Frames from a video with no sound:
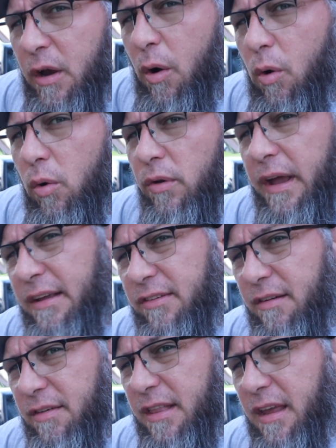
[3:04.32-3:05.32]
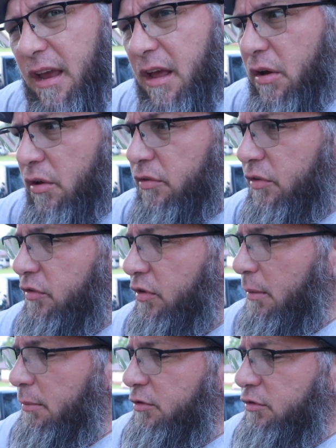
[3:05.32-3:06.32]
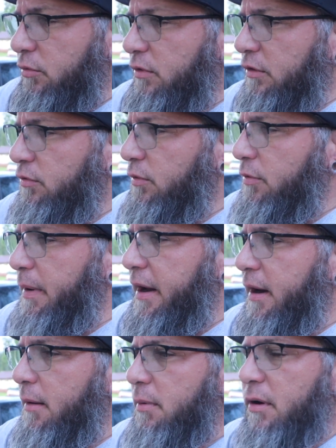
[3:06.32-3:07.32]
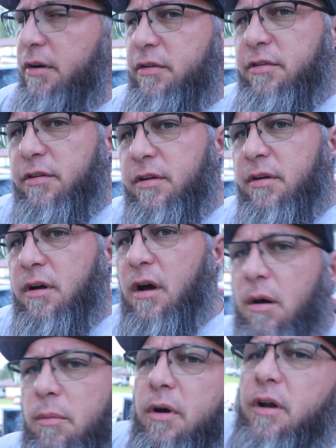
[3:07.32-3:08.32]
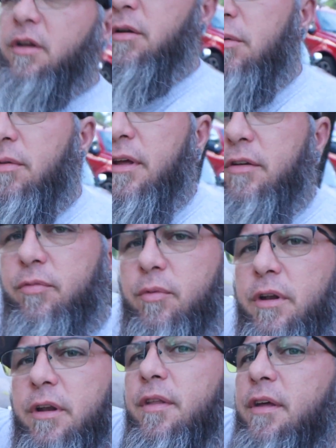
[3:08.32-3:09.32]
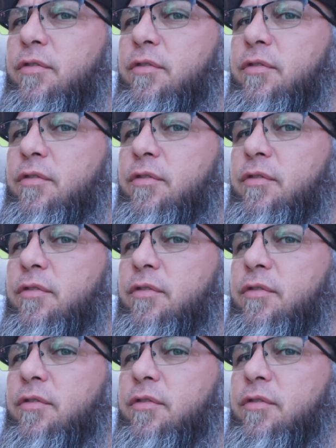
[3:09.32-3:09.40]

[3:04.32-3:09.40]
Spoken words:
gold as everything else, so I'm going to shoot this with my airbrush. We're going to do this one,